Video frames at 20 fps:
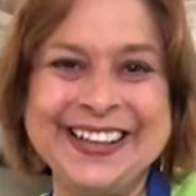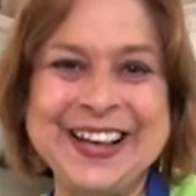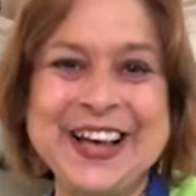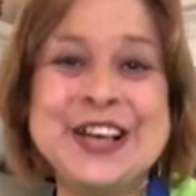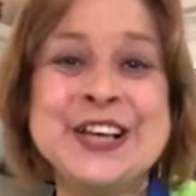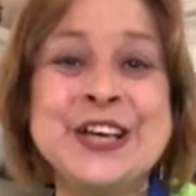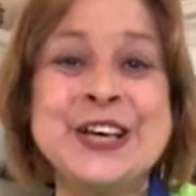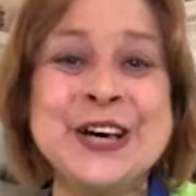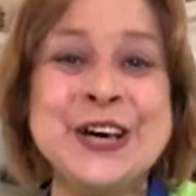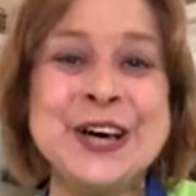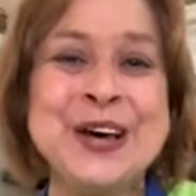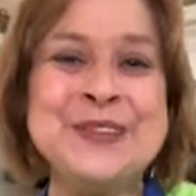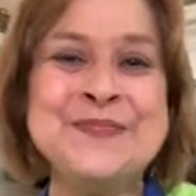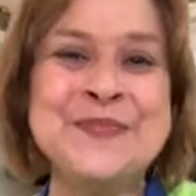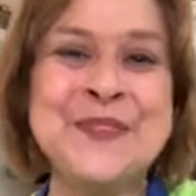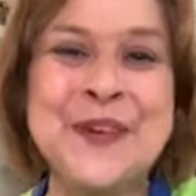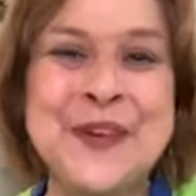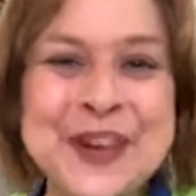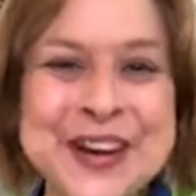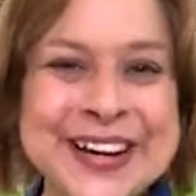Good
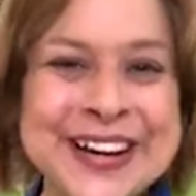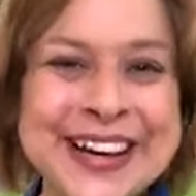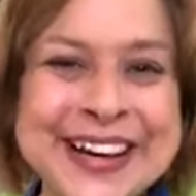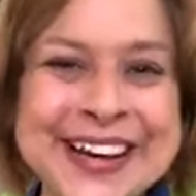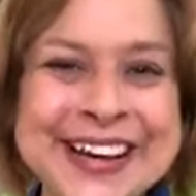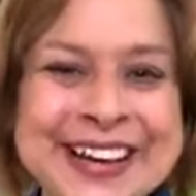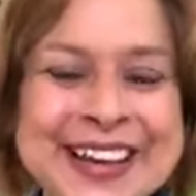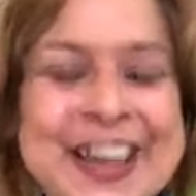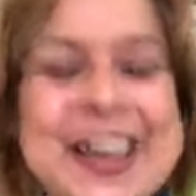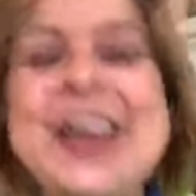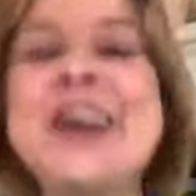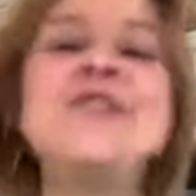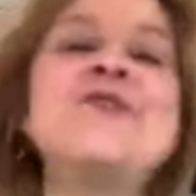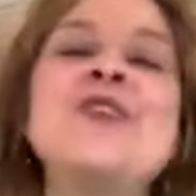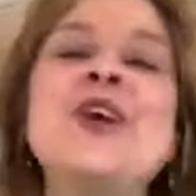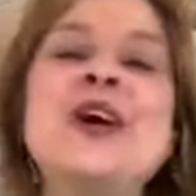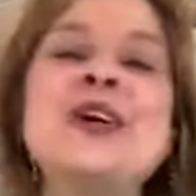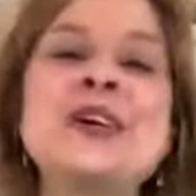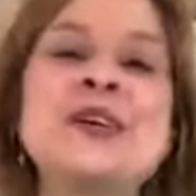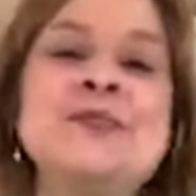morning and
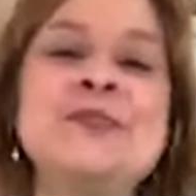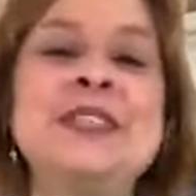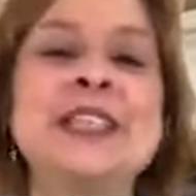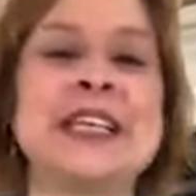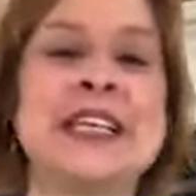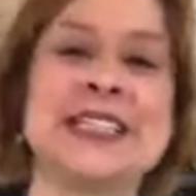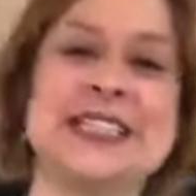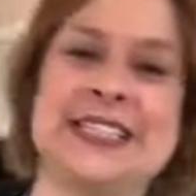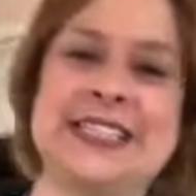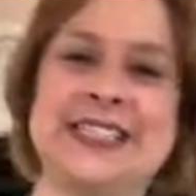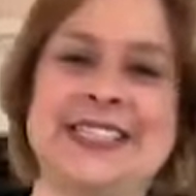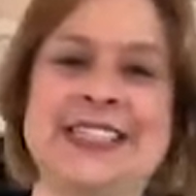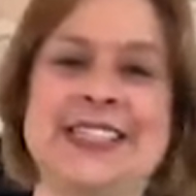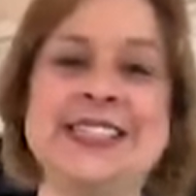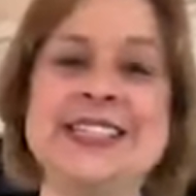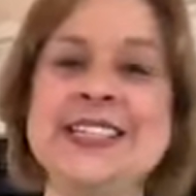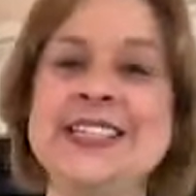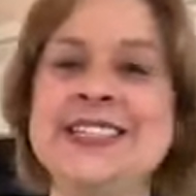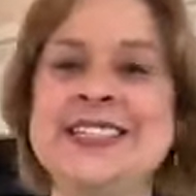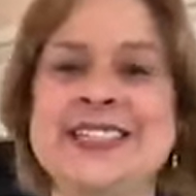welcome to
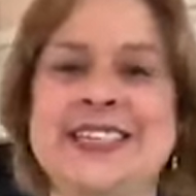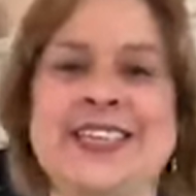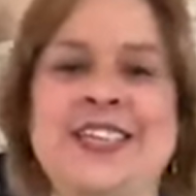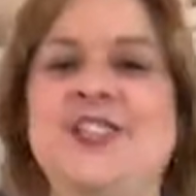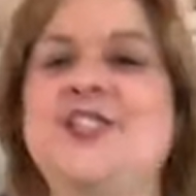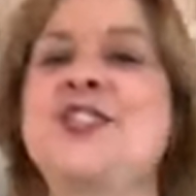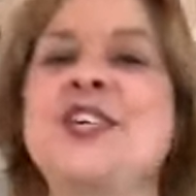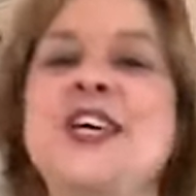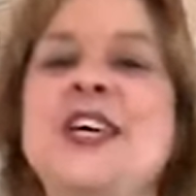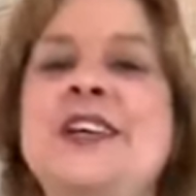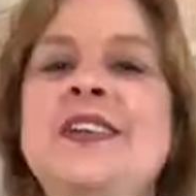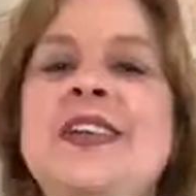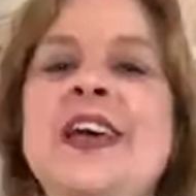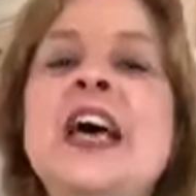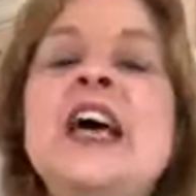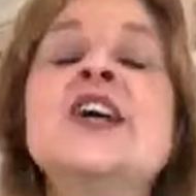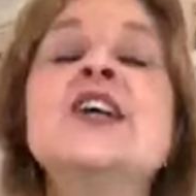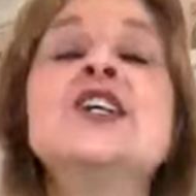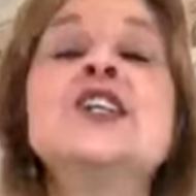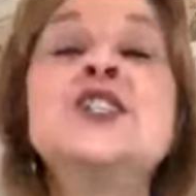Cindy's Kitchen.
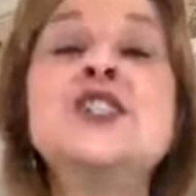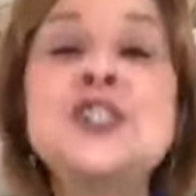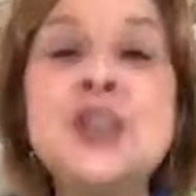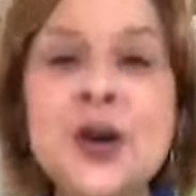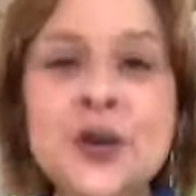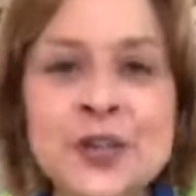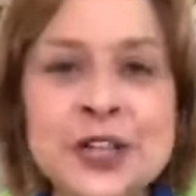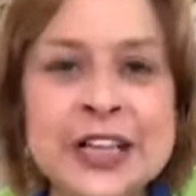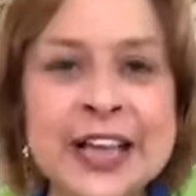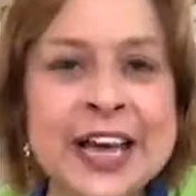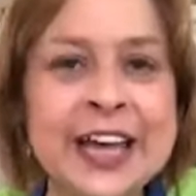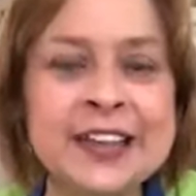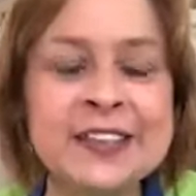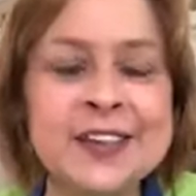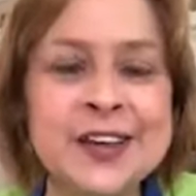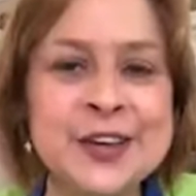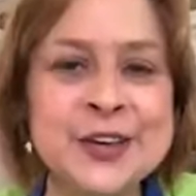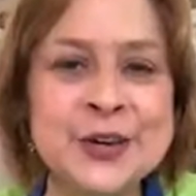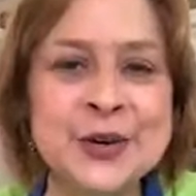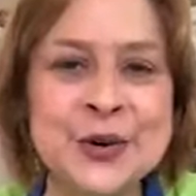So glad
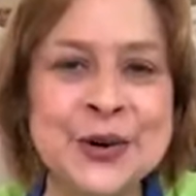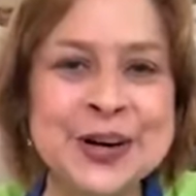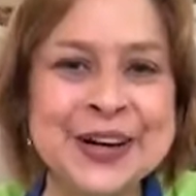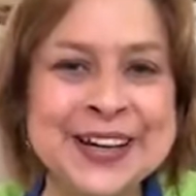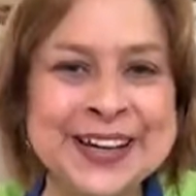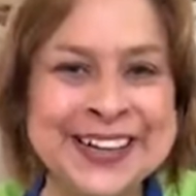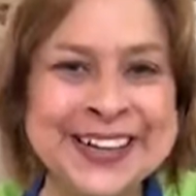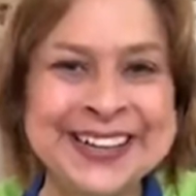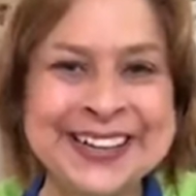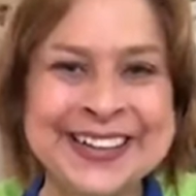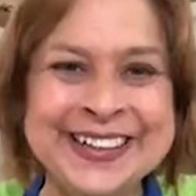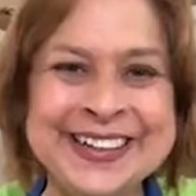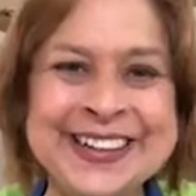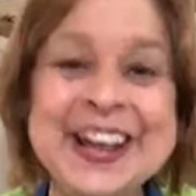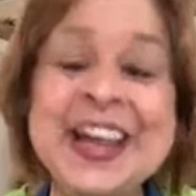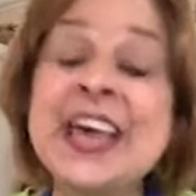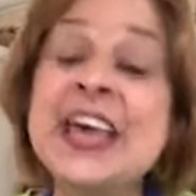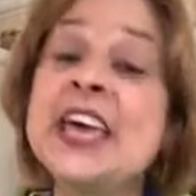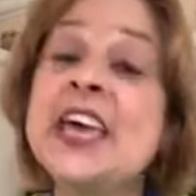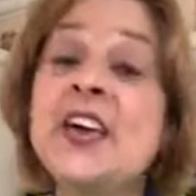that you are here.
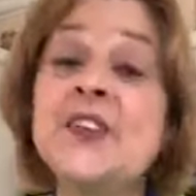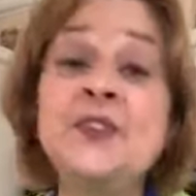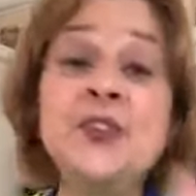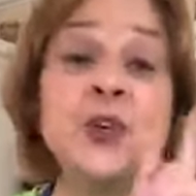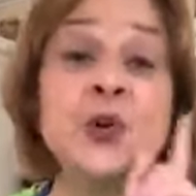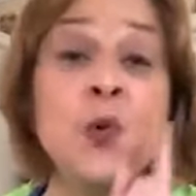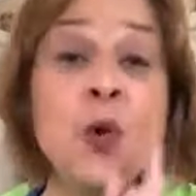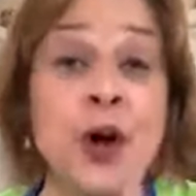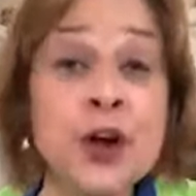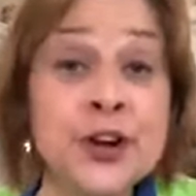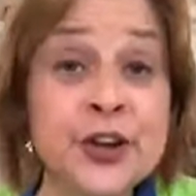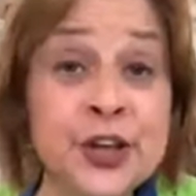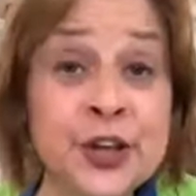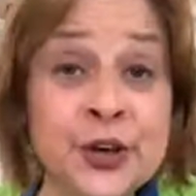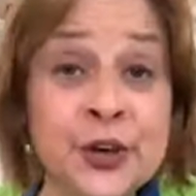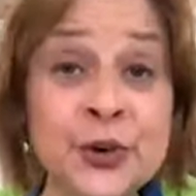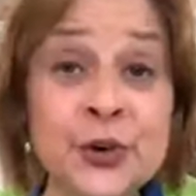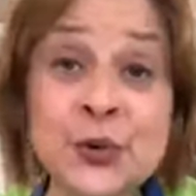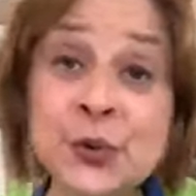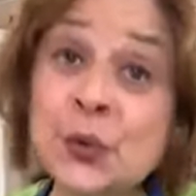If you are
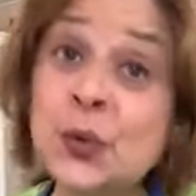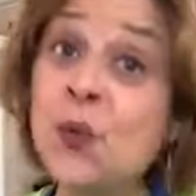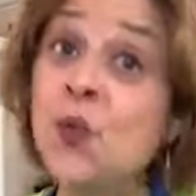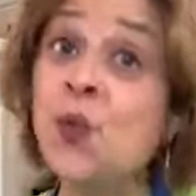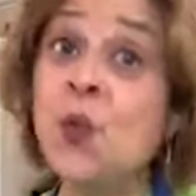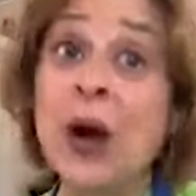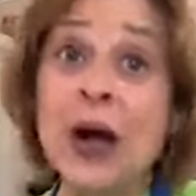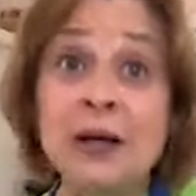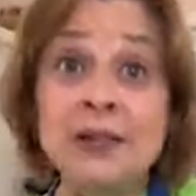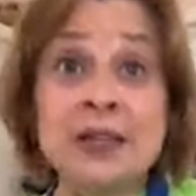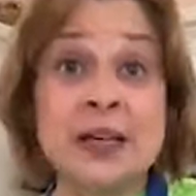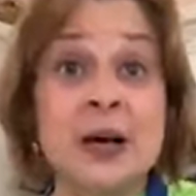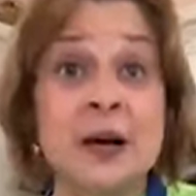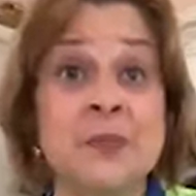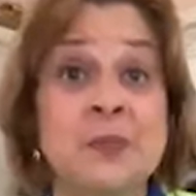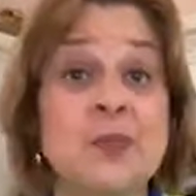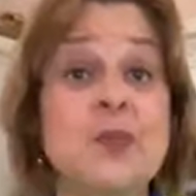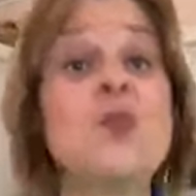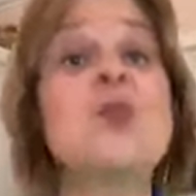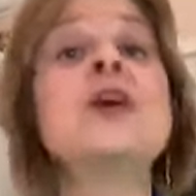new, welcome.
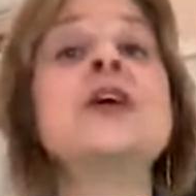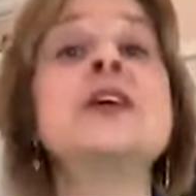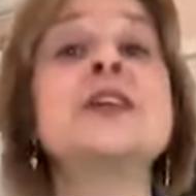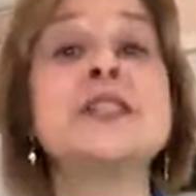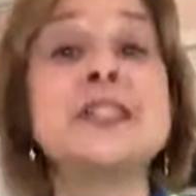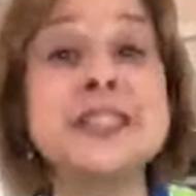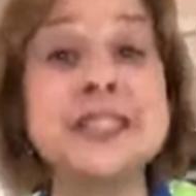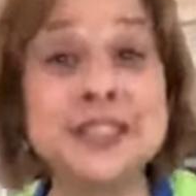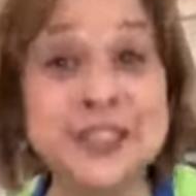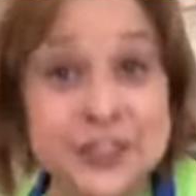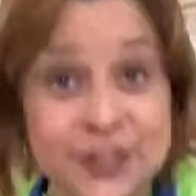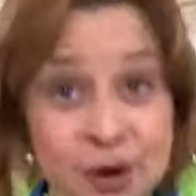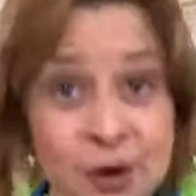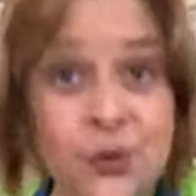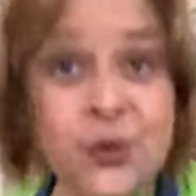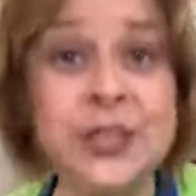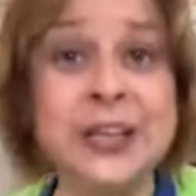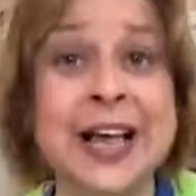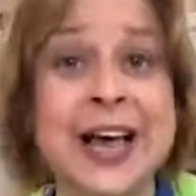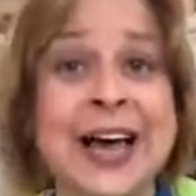We're so
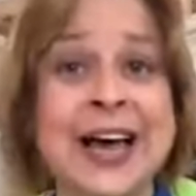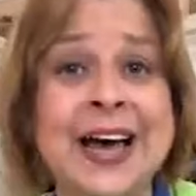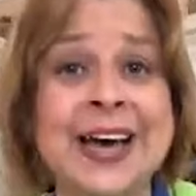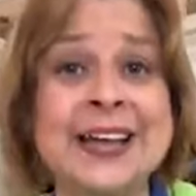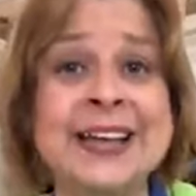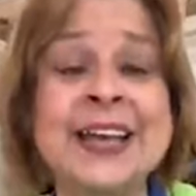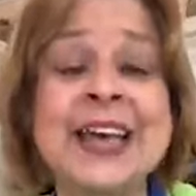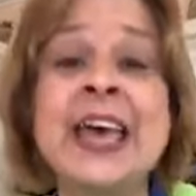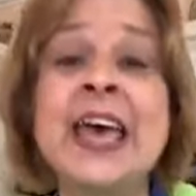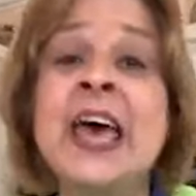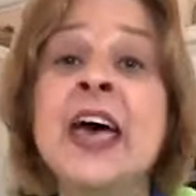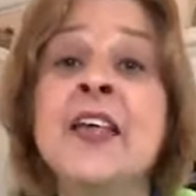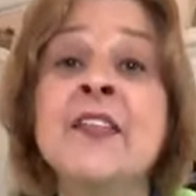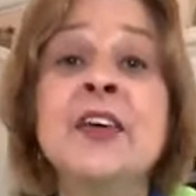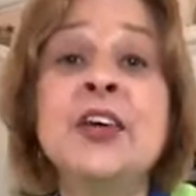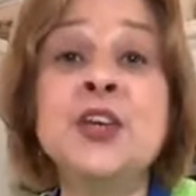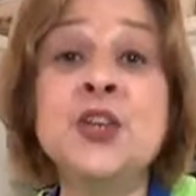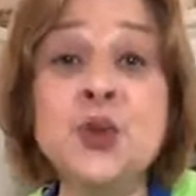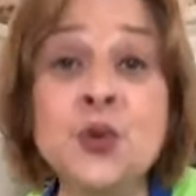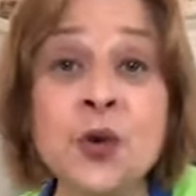glad that
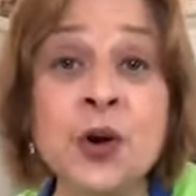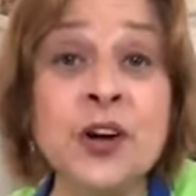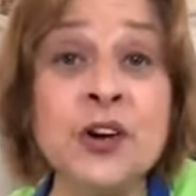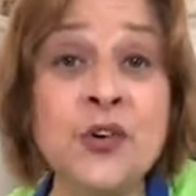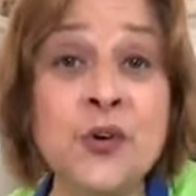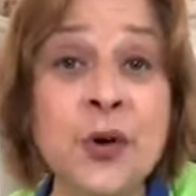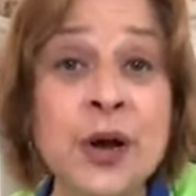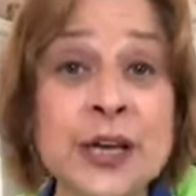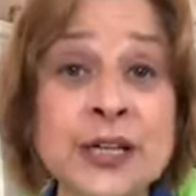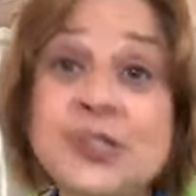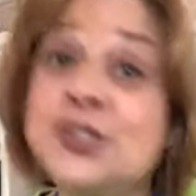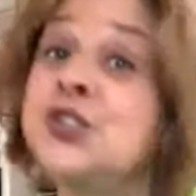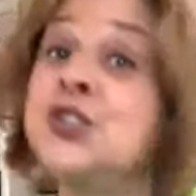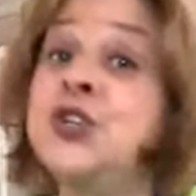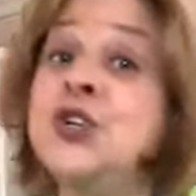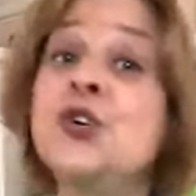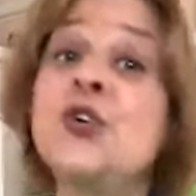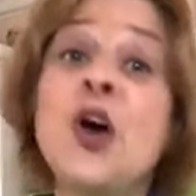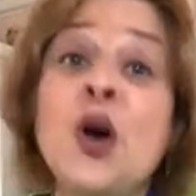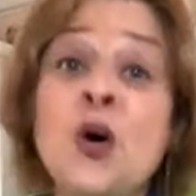you are going to
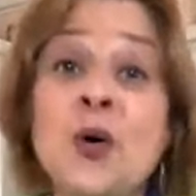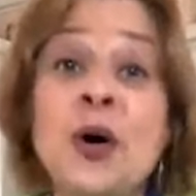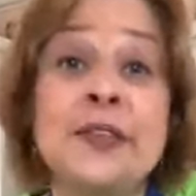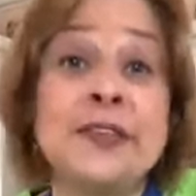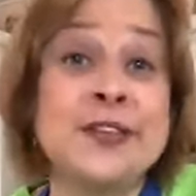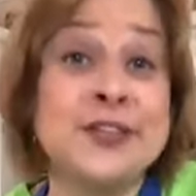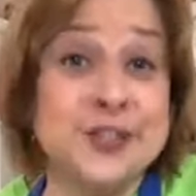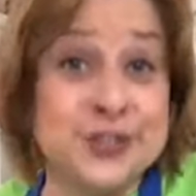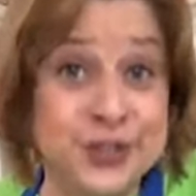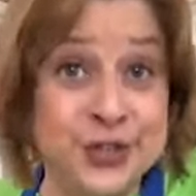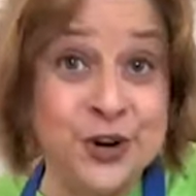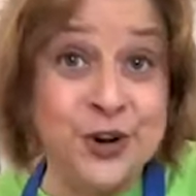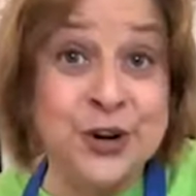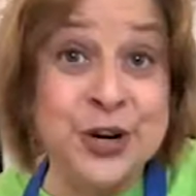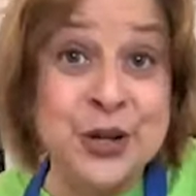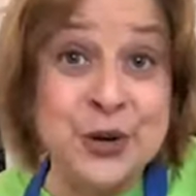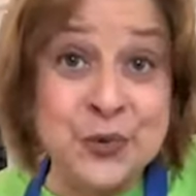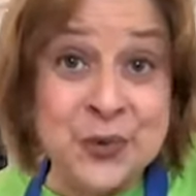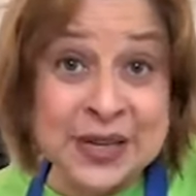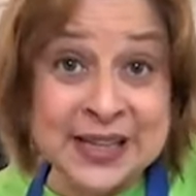go on this journey
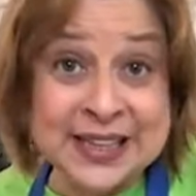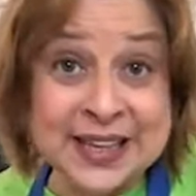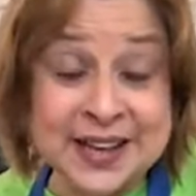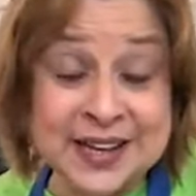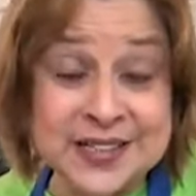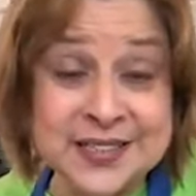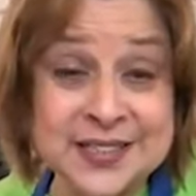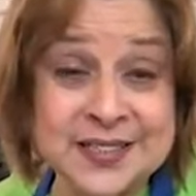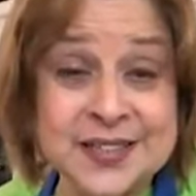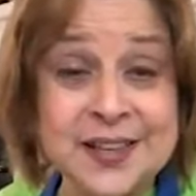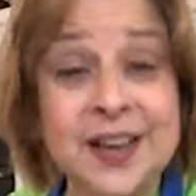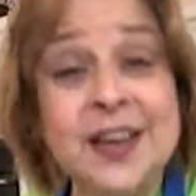with us.